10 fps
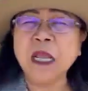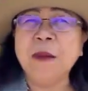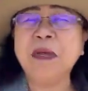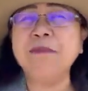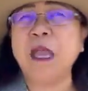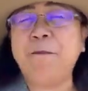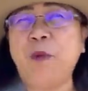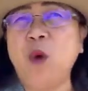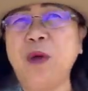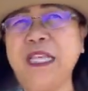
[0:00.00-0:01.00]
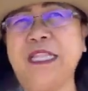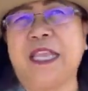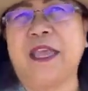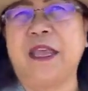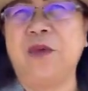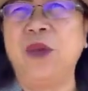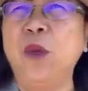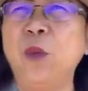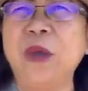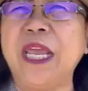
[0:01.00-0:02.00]
But my point here,
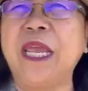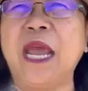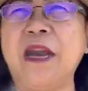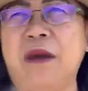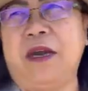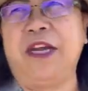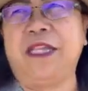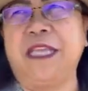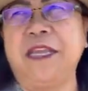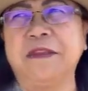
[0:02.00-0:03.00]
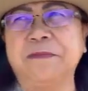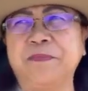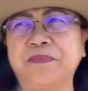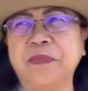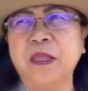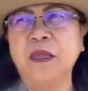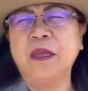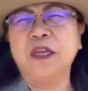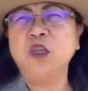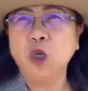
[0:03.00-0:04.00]
when we are hurting,
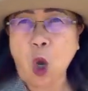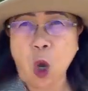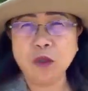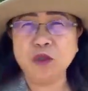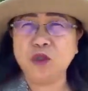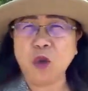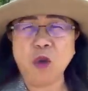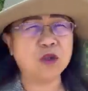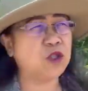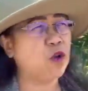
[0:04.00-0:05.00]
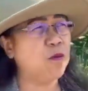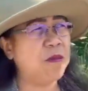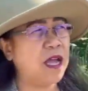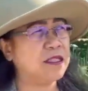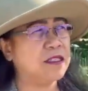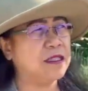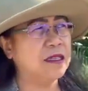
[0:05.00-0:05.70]
don't talk so much.